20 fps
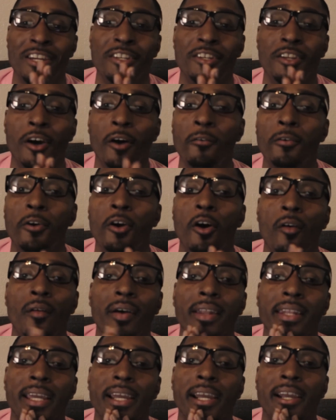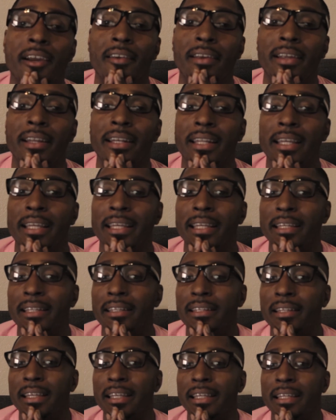don't go in there
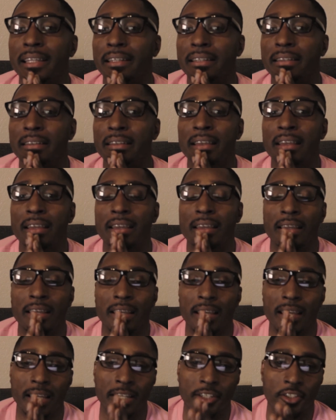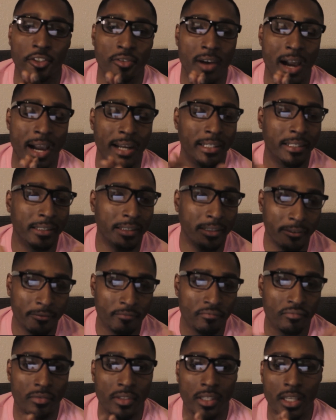and try to,
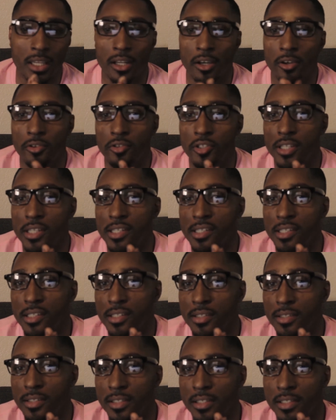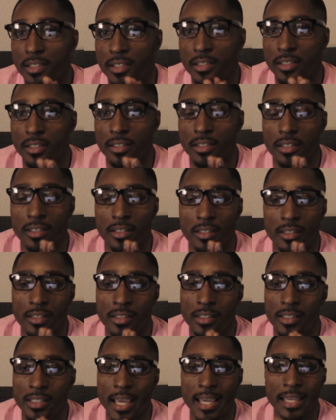just
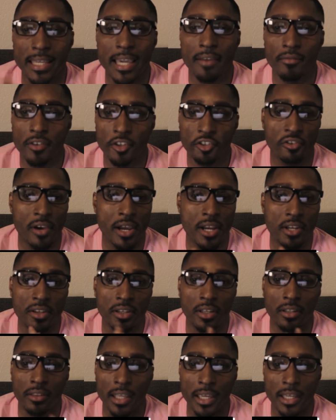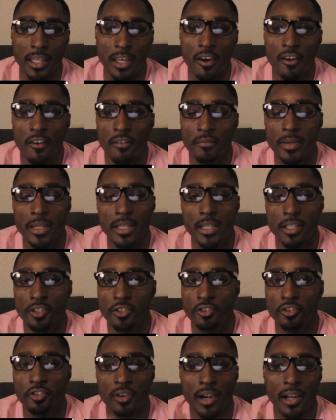take every trade you could think of
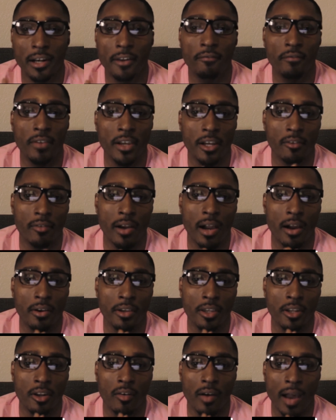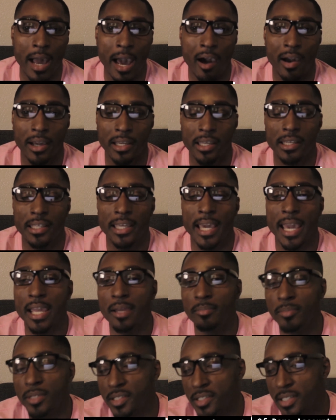because you're trying to figure out, how I could
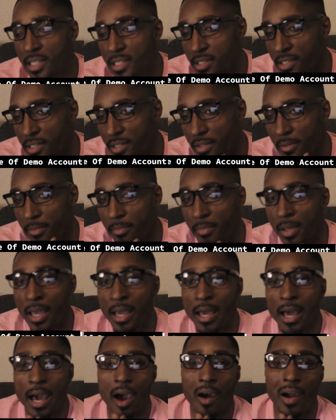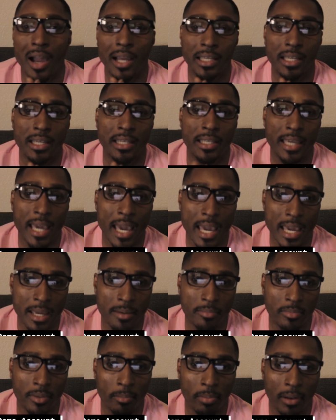game the system, how I could
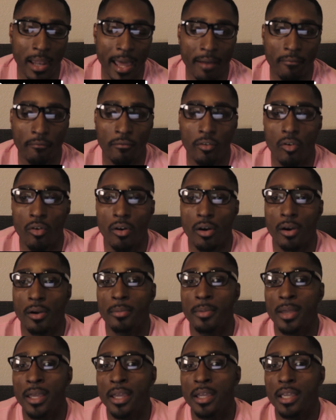game the platform.